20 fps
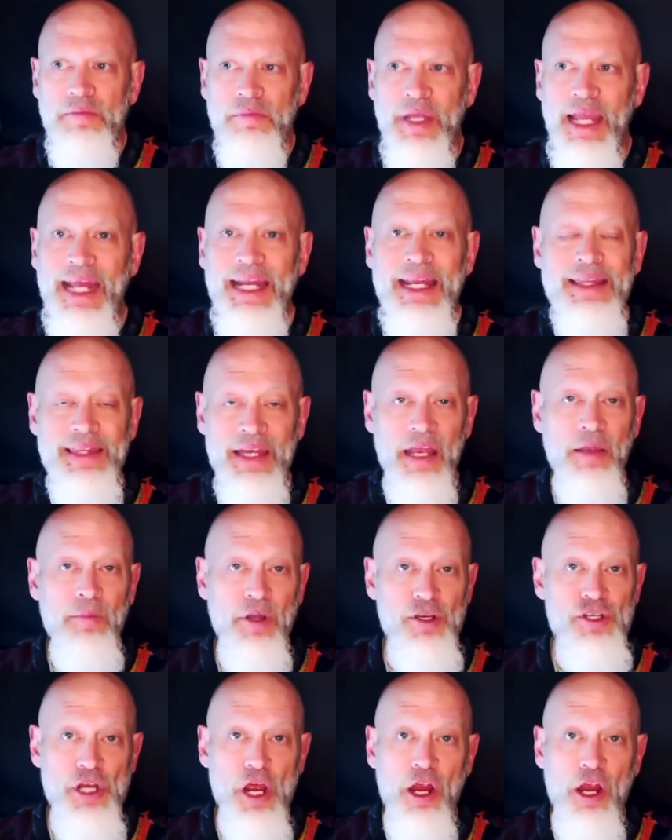anything
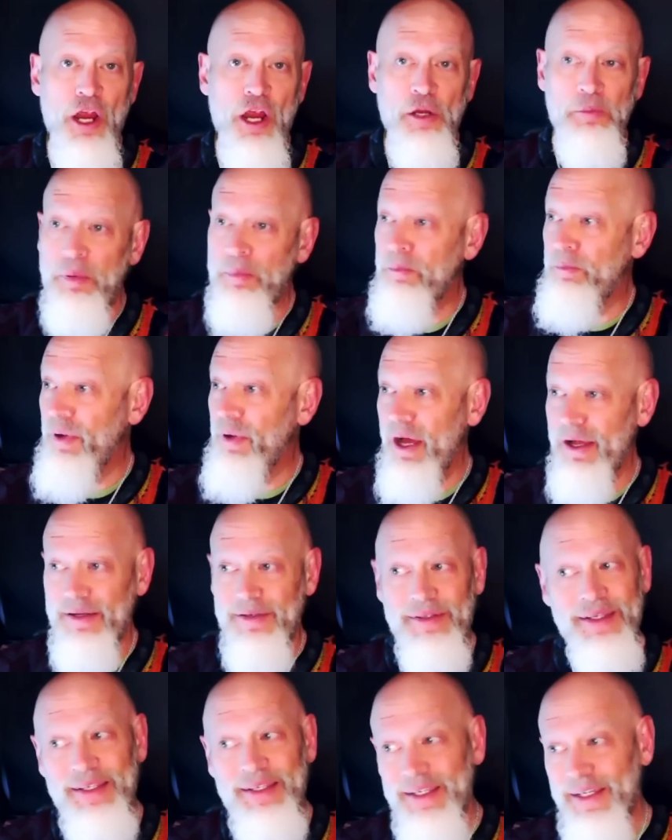but sharp, but
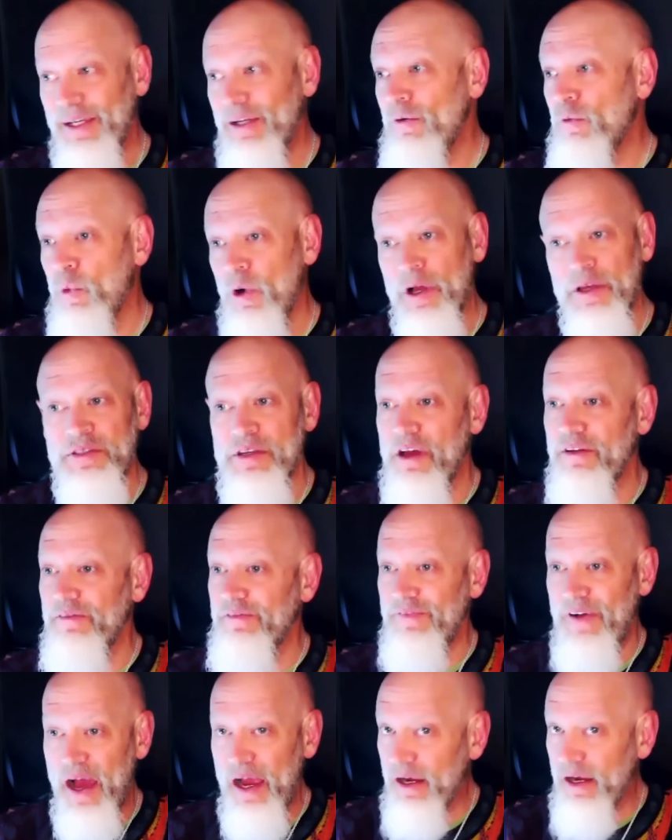he was on
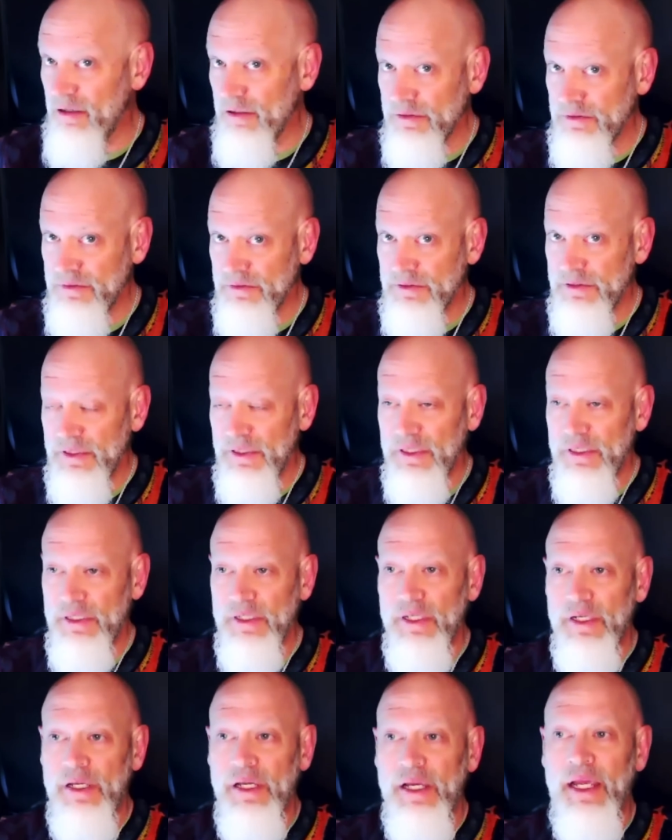fire
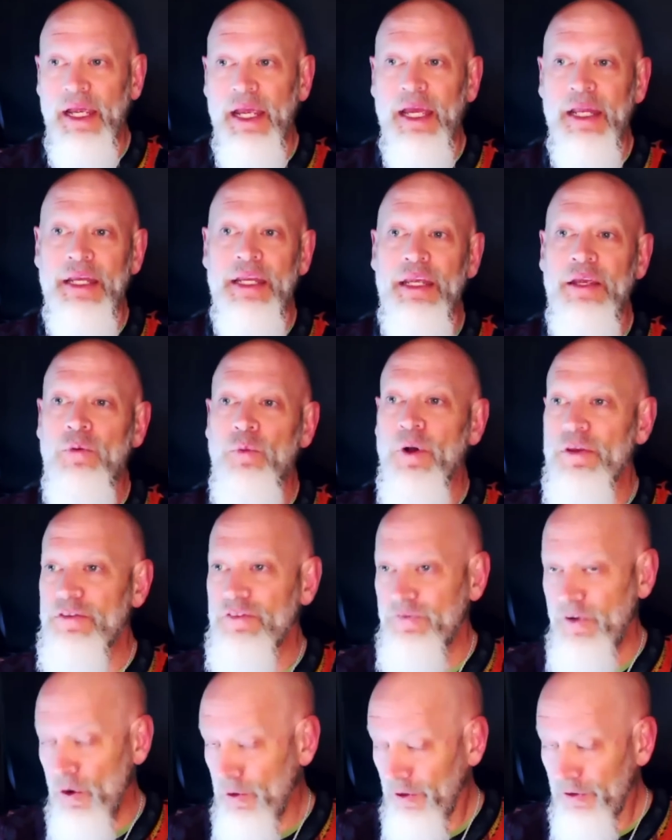and he was
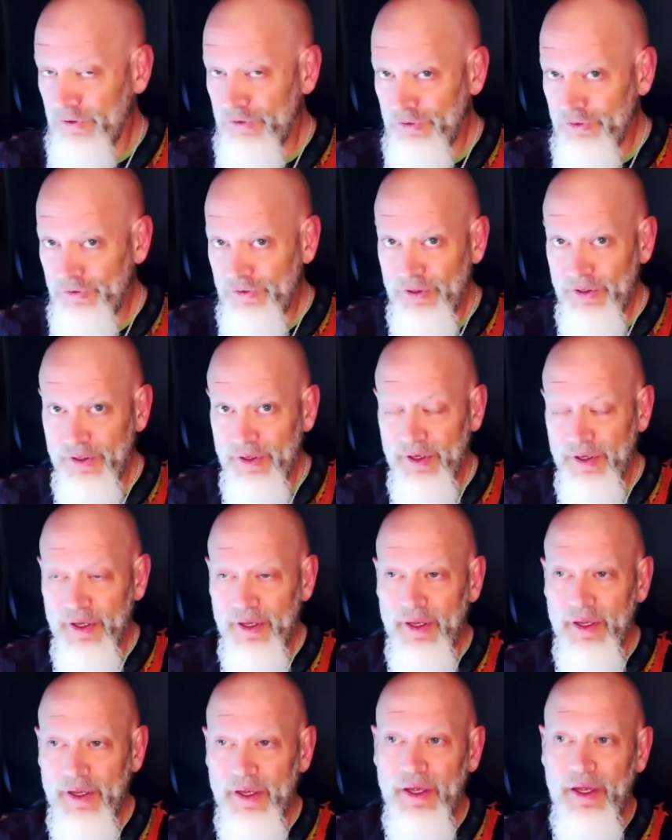focused.
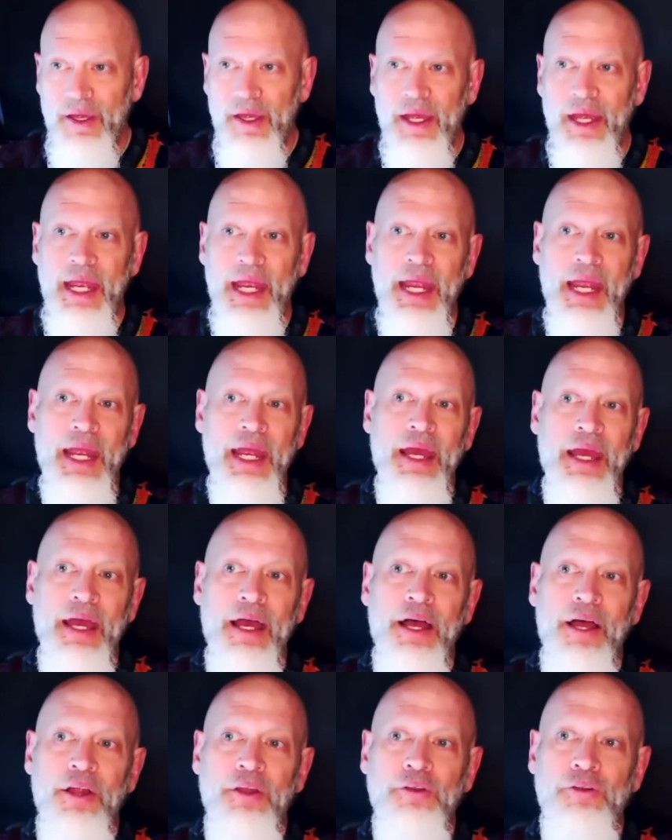
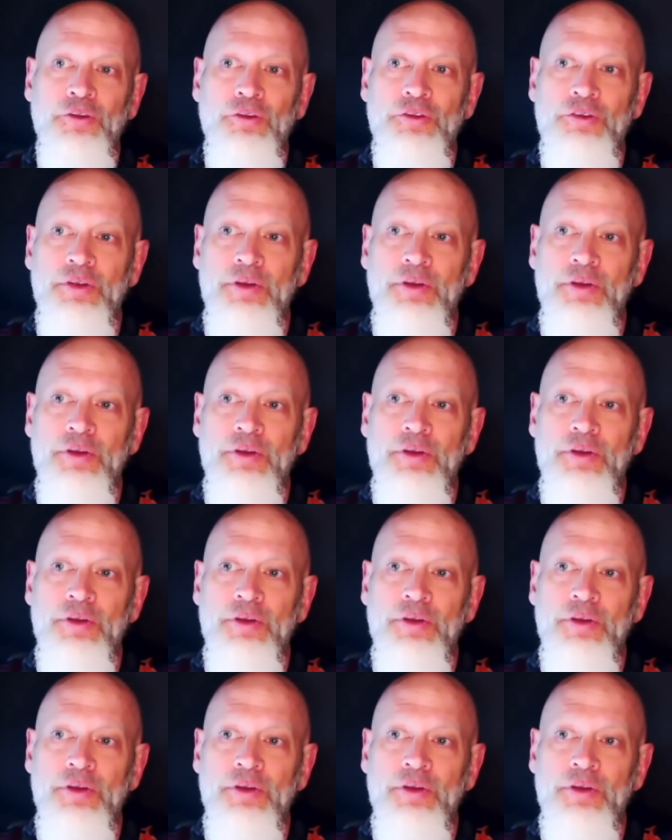And